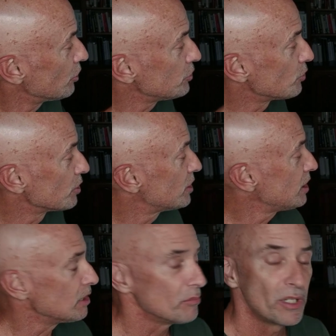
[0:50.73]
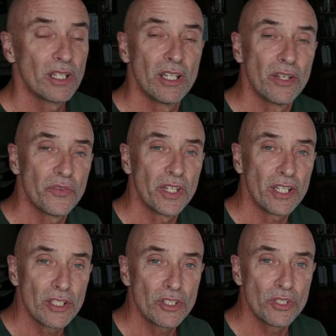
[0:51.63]
on your team
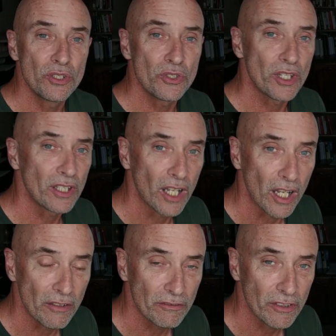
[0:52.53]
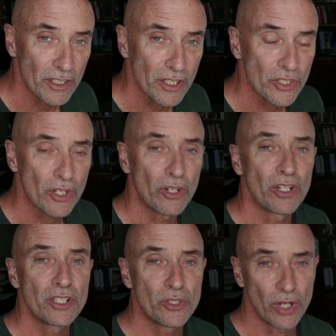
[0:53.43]
that issues and conflicts
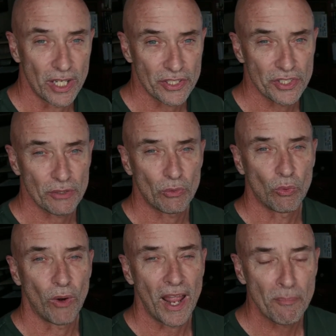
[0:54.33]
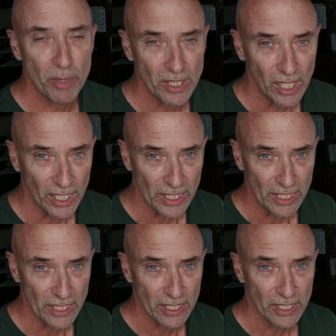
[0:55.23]
are addressed
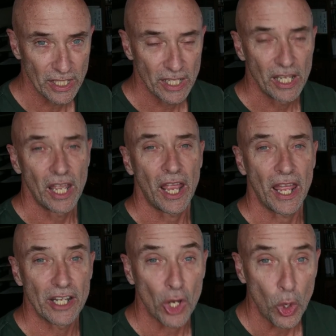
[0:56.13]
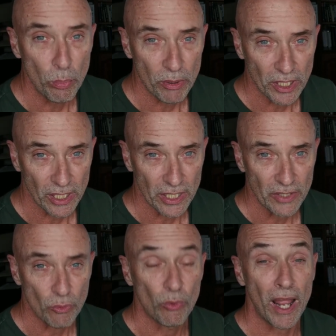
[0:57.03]
rapidly and
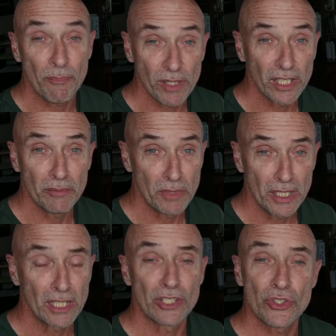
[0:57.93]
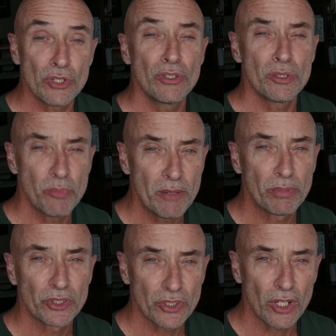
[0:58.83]
openly. Rapidly meaning as soon as
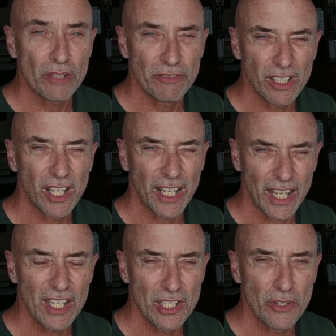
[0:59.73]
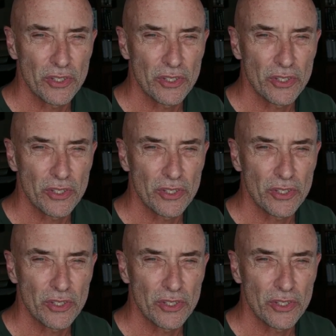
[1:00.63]
people start to feel like, hey,